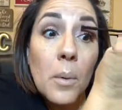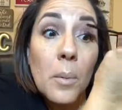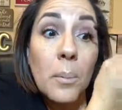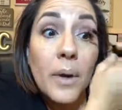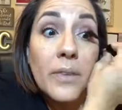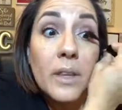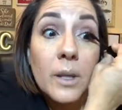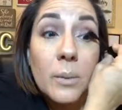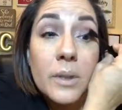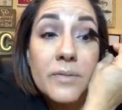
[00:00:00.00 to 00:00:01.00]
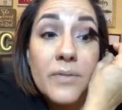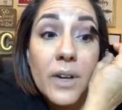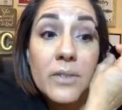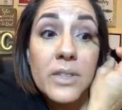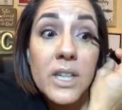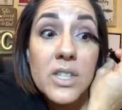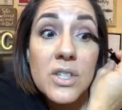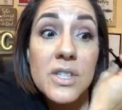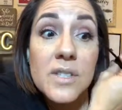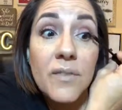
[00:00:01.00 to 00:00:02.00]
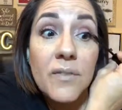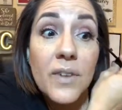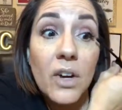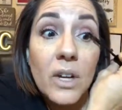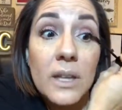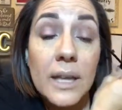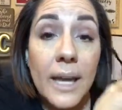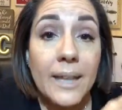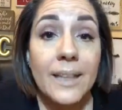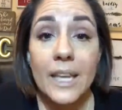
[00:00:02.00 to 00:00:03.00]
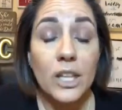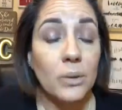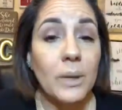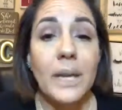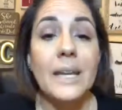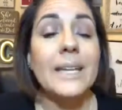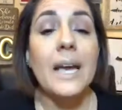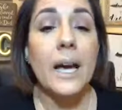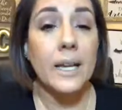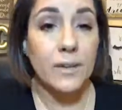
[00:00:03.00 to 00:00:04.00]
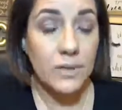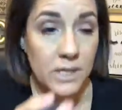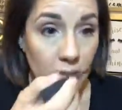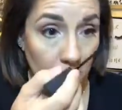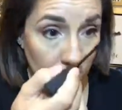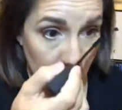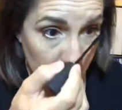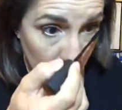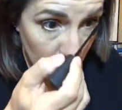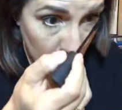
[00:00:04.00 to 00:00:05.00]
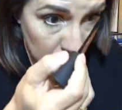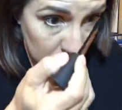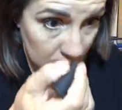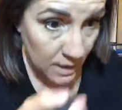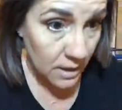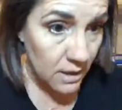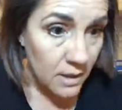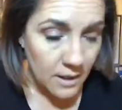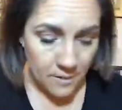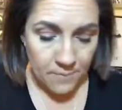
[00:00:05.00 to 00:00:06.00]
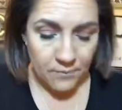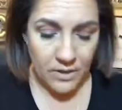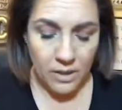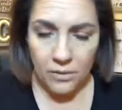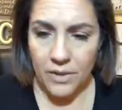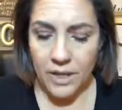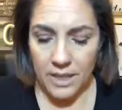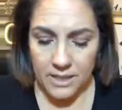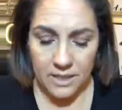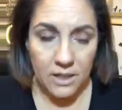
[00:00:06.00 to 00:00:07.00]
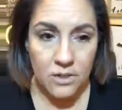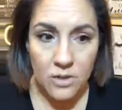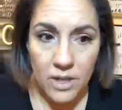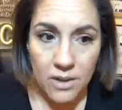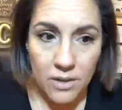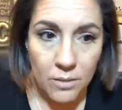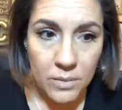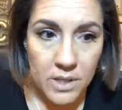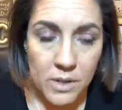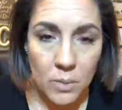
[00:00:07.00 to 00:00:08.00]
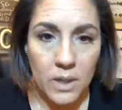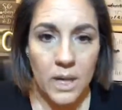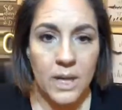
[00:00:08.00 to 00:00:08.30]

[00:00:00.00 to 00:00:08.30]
But the liquid foundation is very light. Like you cannot even tell it's on your skin. I don't think I did underneath on this one.